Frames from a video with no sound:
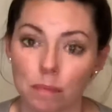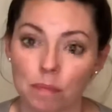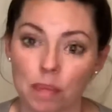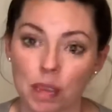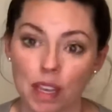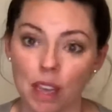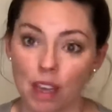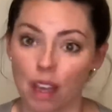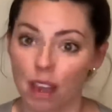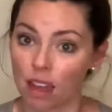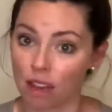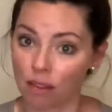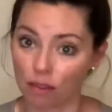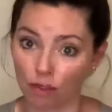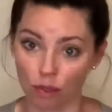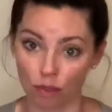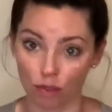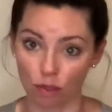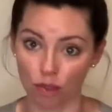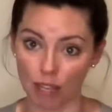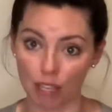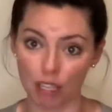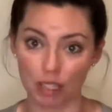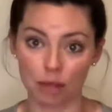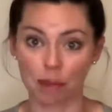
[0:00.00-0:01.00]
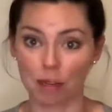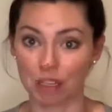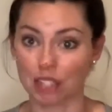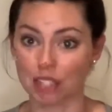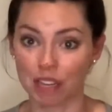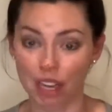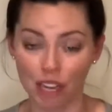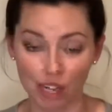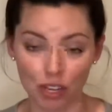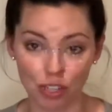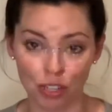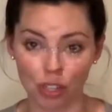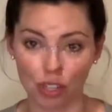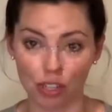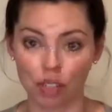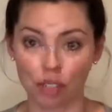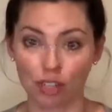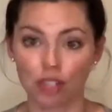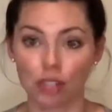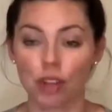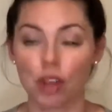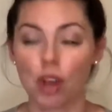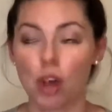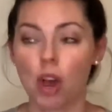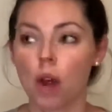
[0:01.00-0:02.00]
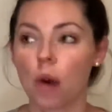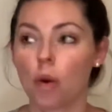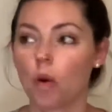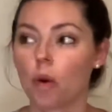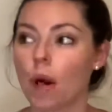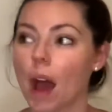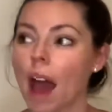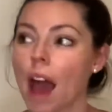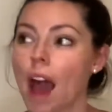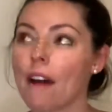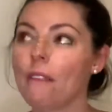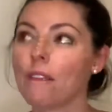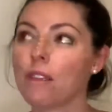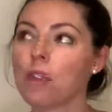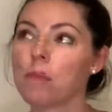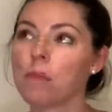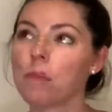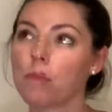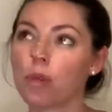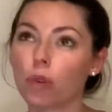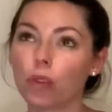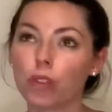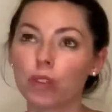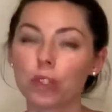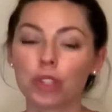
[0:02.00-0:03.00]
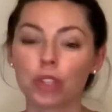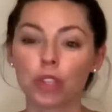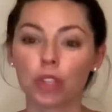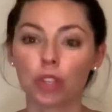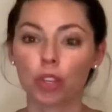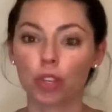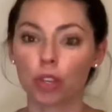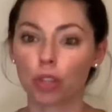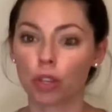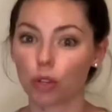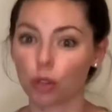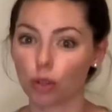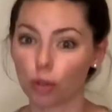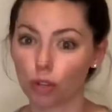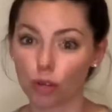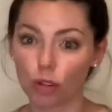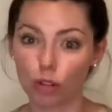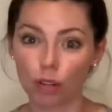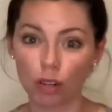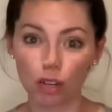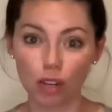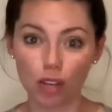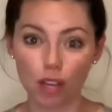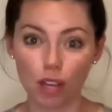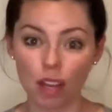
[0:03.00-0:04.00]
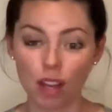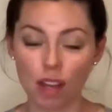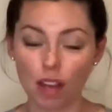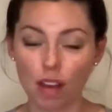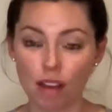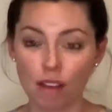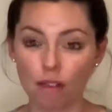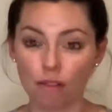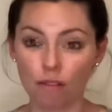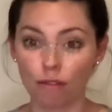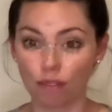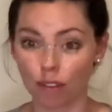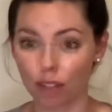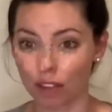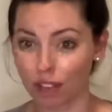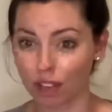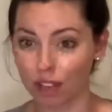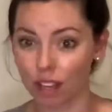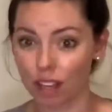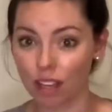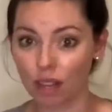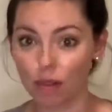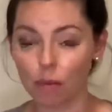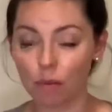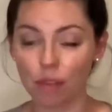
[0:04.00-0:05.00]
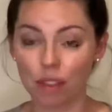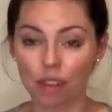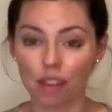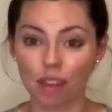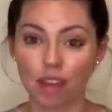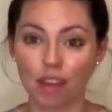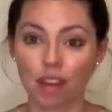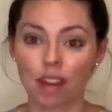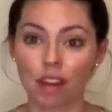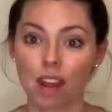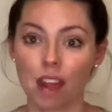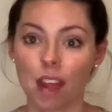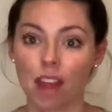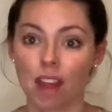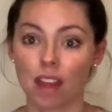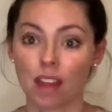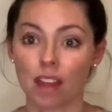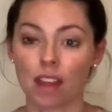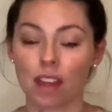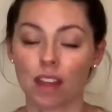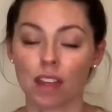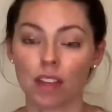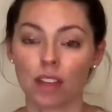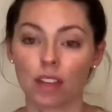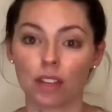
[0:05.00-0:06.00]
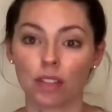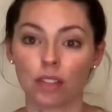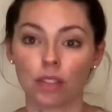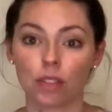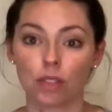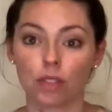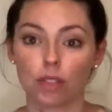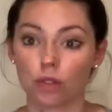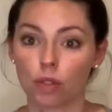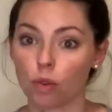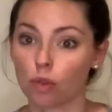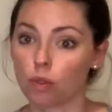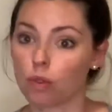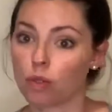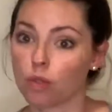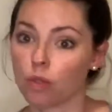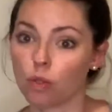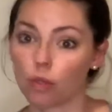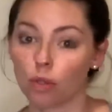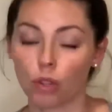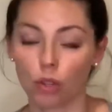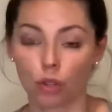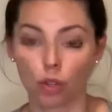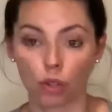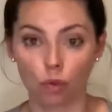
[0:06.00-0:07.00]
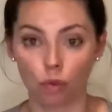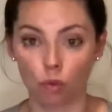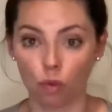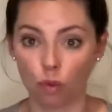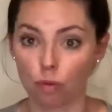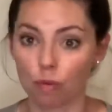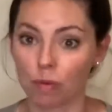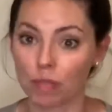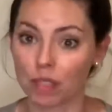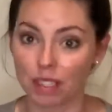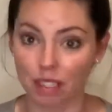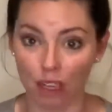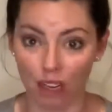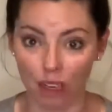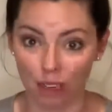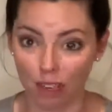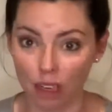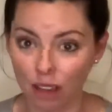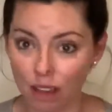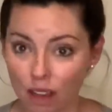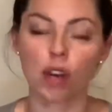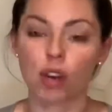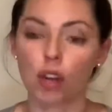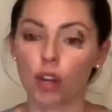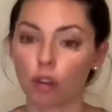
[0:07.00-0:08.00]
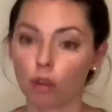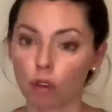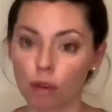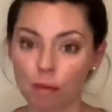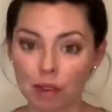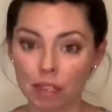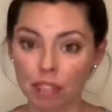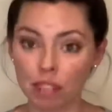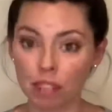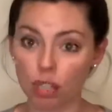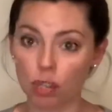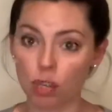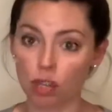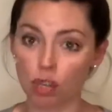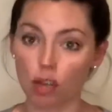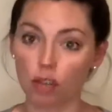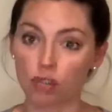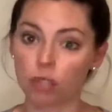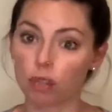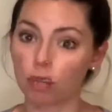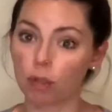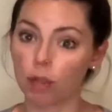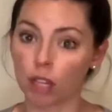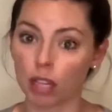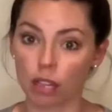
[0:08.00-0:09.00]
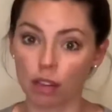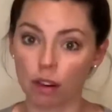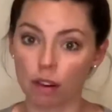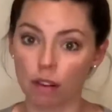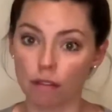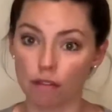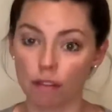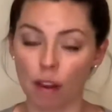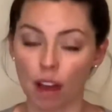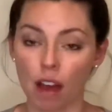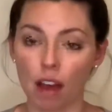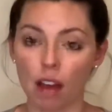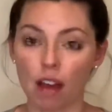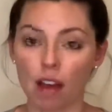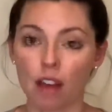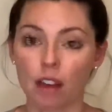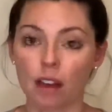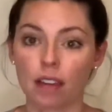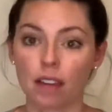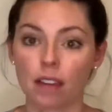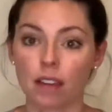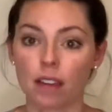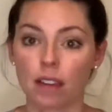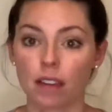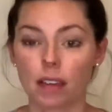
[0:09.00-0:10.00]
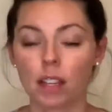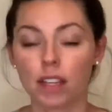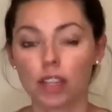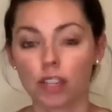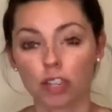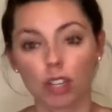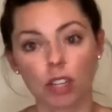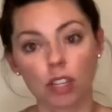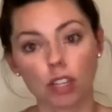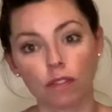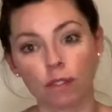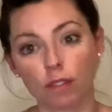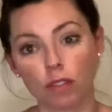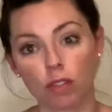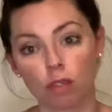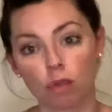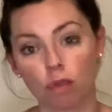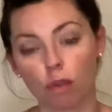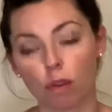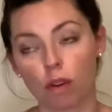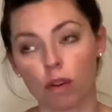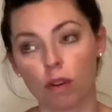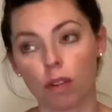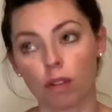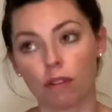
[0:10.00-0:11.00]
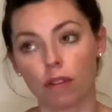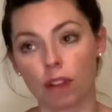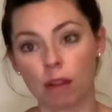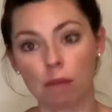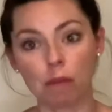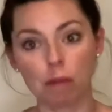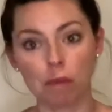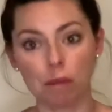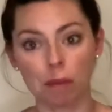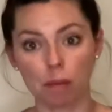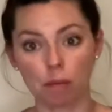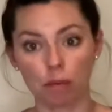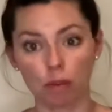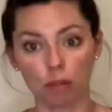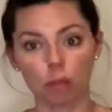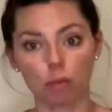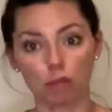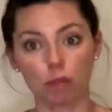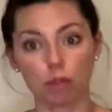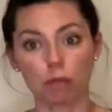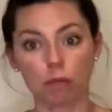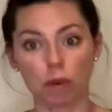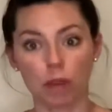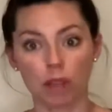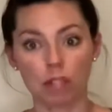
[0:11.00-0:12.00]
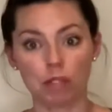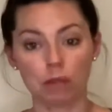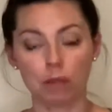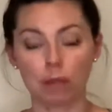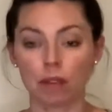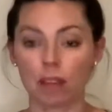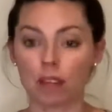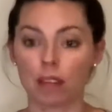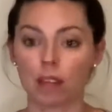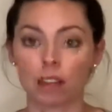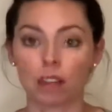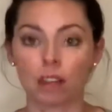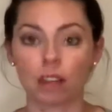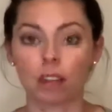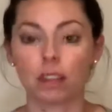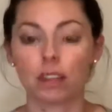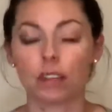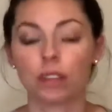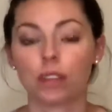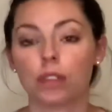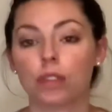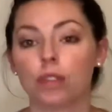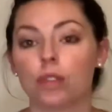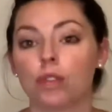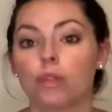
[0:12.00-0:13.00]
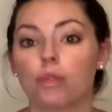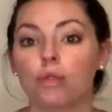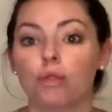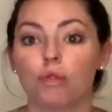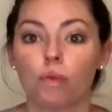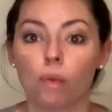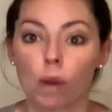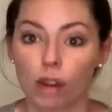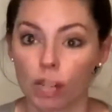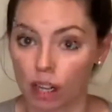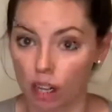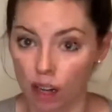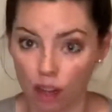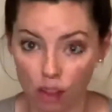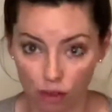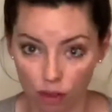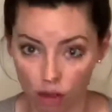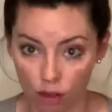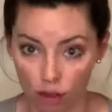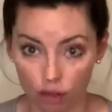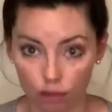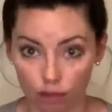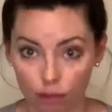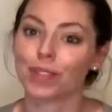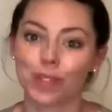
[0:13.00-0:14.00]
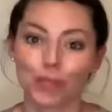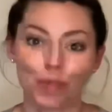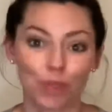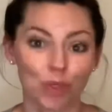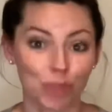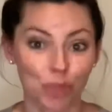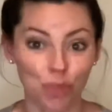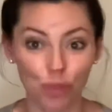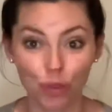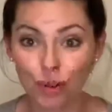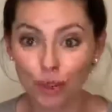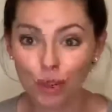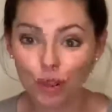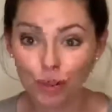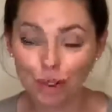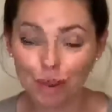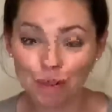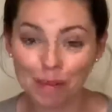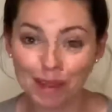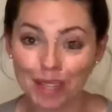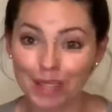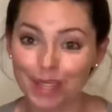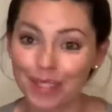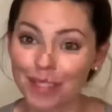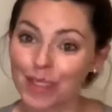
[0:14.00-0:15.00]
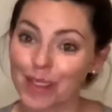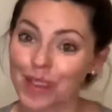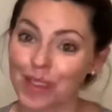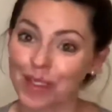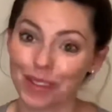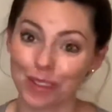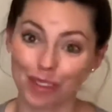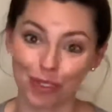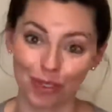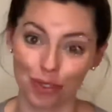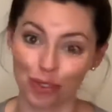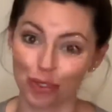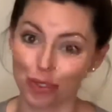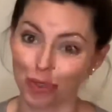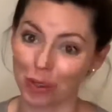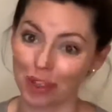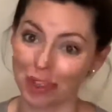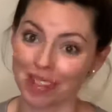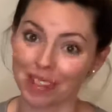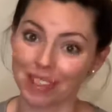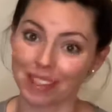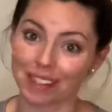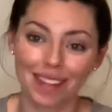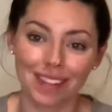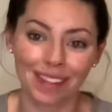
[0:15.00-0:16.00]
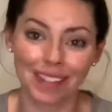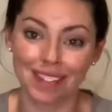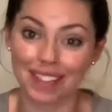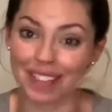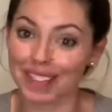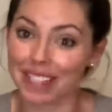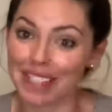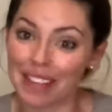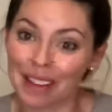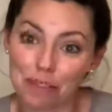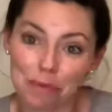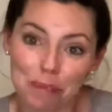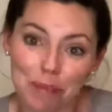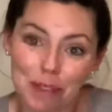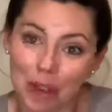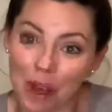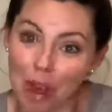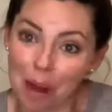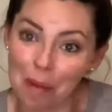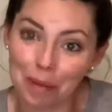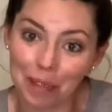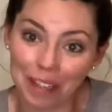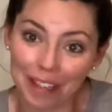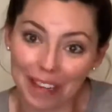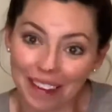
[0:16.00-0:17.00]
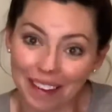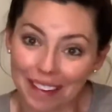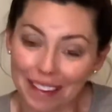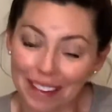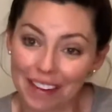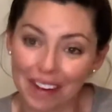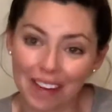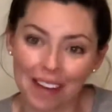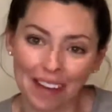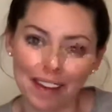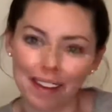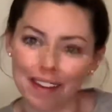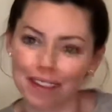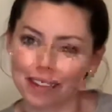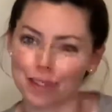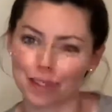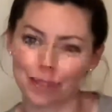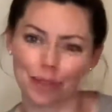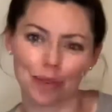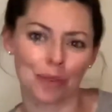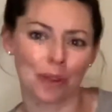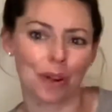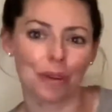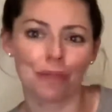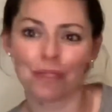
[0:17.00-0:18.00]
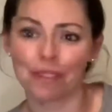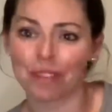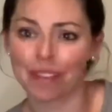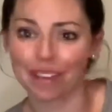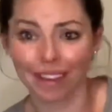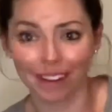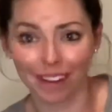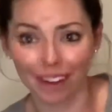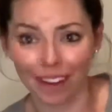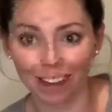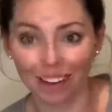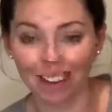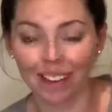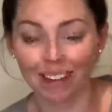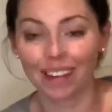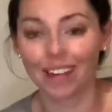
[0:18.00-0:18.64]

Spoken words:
behavioral expectations will have a more secure feeling within a social and group setting. Agreements can also clarify each individual family member's responsibility to one another. So it's your agreements, your choice. It doesn't have to be complicated. Don't overthink it.